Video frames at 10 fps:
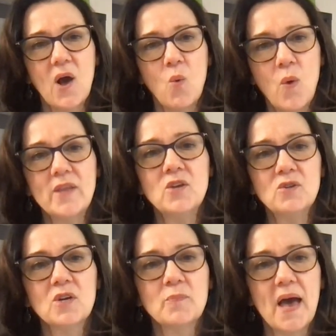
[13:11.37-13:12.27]
when you
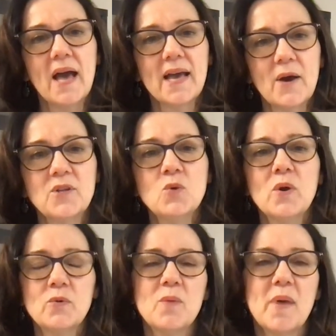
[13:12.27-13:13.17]
look back, how do you want
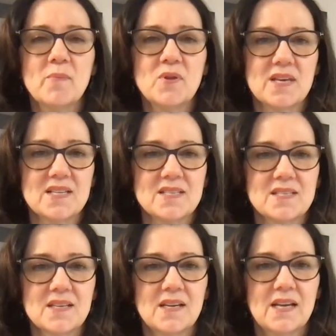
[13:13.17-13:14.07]
to remember this?
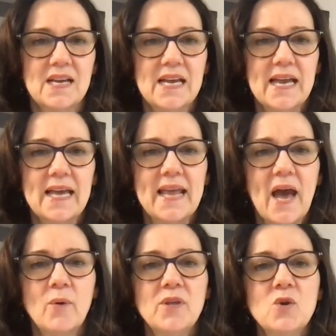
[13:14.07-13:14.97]
And
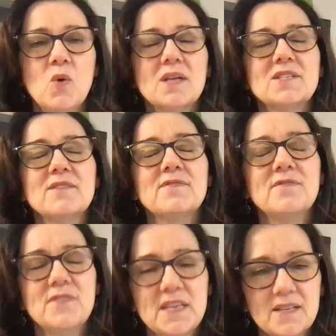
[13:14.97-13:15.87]
how do you want to
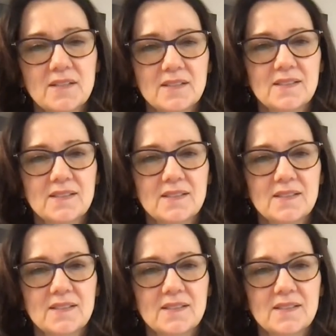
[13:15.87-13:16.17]
feel